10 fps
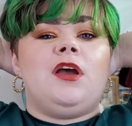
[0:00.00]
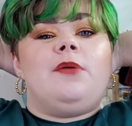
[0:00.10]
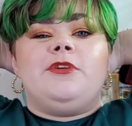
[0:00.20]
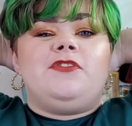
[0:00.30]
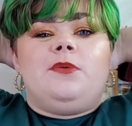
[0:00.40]

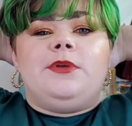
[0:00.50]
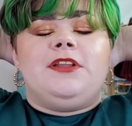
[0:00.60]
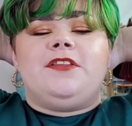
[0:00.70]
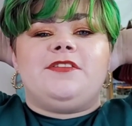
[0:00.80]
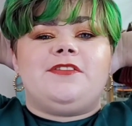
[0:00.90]
I'm assuming
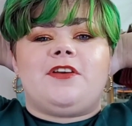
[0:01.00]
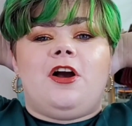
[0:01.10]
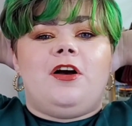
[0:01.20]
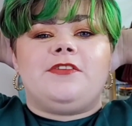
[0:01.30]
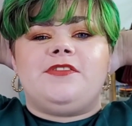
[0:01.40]
that this is a
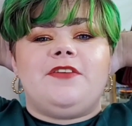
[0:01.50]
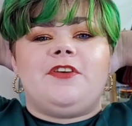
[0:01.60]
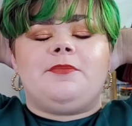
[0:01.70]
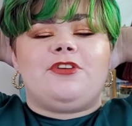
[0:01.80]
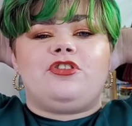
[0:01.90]

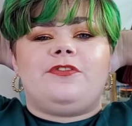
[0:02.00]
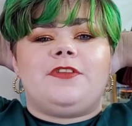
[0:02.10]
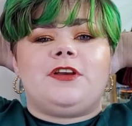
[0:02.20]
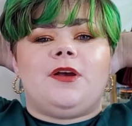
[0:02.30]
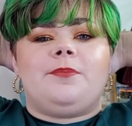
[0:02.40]
cost-saving measure for
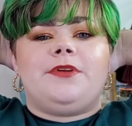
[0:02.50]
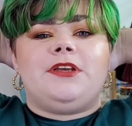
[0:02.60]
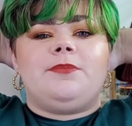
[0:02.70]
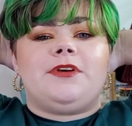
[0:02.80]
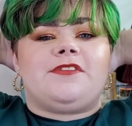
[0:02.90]
the
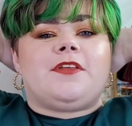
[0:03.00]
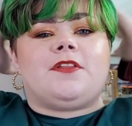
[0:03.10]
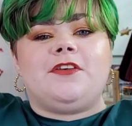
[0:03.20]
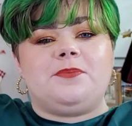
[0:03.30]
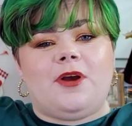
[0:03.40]
company because then
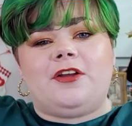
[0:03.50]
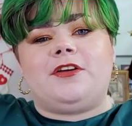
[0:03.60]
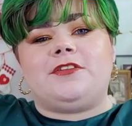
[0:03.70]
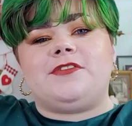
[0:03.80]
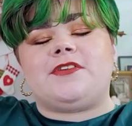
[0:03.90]
less
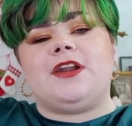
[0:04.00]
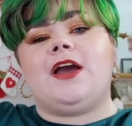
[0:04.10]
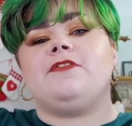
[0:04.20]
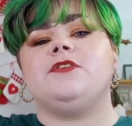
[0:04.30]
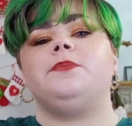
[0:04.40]
product is going to
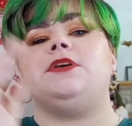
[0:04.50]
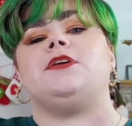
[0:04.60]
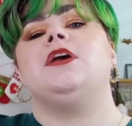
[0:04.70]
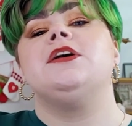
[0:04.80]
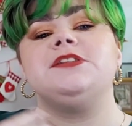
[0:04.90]
have to
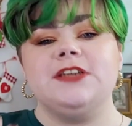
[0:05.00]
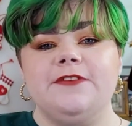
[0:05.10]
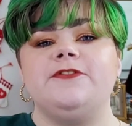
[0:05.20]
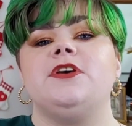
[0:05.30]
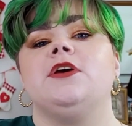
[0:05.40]
be
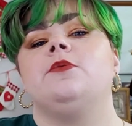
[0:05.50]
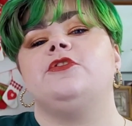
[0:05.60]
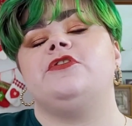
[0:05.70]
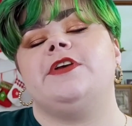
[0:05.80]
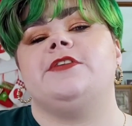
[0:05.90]
DIFFed,
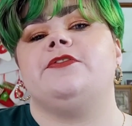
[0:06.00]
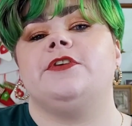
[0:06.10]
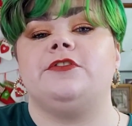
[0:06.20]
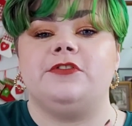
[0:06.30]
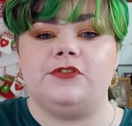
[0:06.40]
which stands
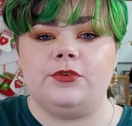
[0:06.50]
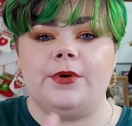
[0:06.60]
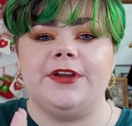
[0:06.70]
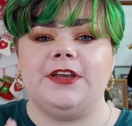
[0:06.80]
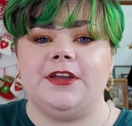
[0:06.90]
for
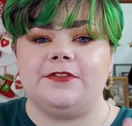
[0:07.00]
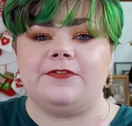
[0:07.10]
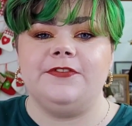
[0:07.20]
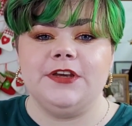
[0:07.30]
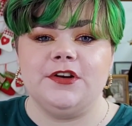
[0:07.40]
destroyed in
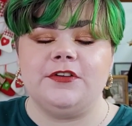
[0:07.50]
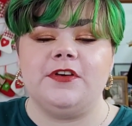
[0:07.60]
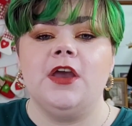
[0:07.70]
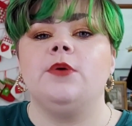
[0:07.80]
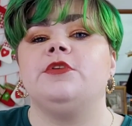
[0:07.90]

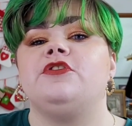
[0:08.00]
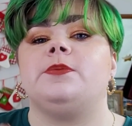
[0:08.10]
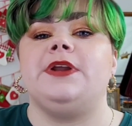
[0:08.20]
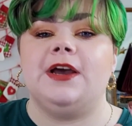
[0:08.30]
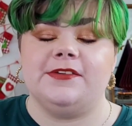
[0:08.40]
field, which is
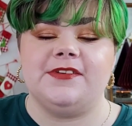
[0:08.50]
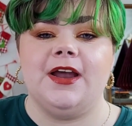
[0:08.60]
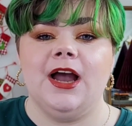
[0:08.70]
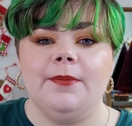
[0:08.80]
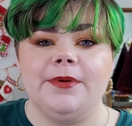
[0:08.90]
what has to
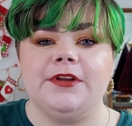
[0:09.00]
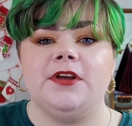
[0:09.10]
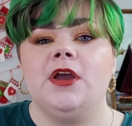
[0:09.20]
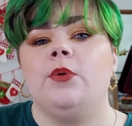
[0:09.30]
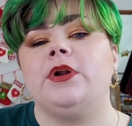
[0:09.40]

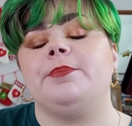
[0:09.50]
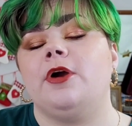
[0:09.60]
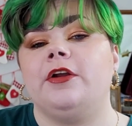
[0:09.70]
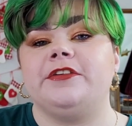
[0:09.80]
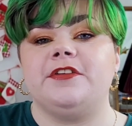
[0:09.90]
happen when a
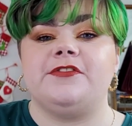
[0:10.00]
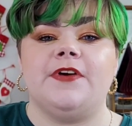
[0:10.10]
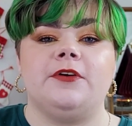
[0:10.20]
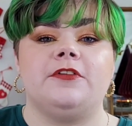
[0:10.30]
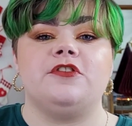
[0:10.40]
product is
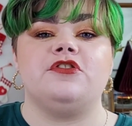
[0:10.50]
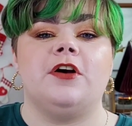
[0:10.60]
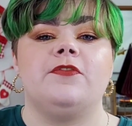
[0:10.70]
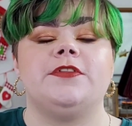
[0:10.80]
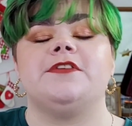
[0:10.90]
found on the
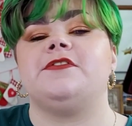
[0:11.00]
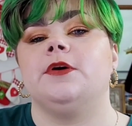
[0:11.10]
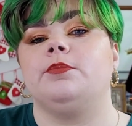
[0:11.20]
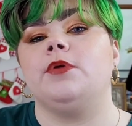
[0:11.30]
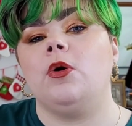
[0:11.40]
shelf with the
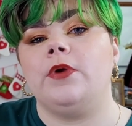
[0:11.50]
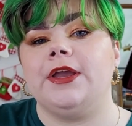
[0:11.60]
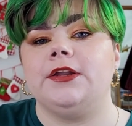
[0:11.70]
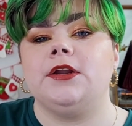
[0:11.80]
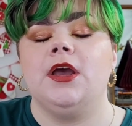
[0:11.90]
seal
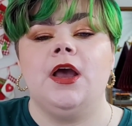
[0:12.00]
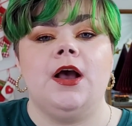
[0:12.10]
broken,